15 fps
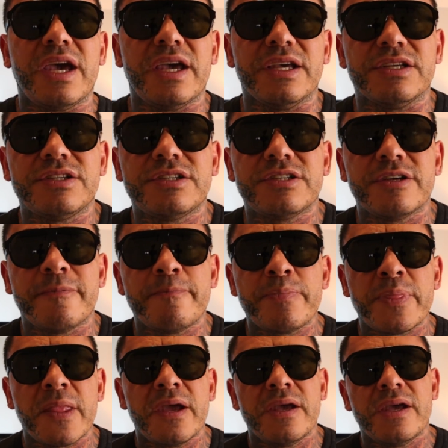case.
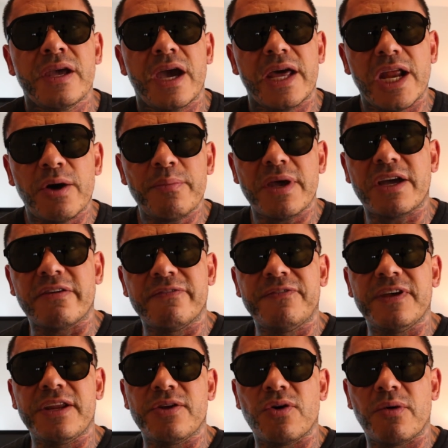And I'll make a
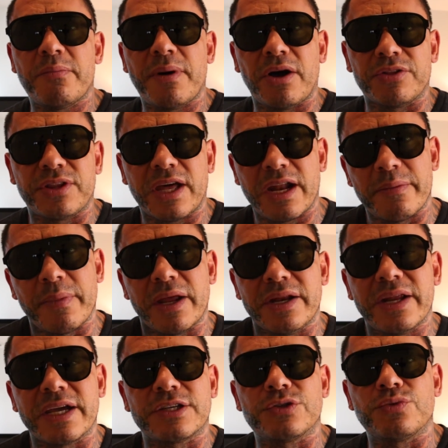video about that on my
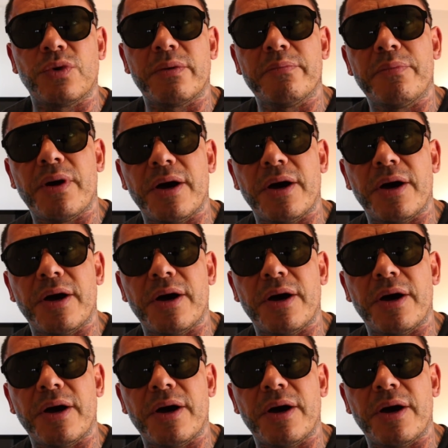next one.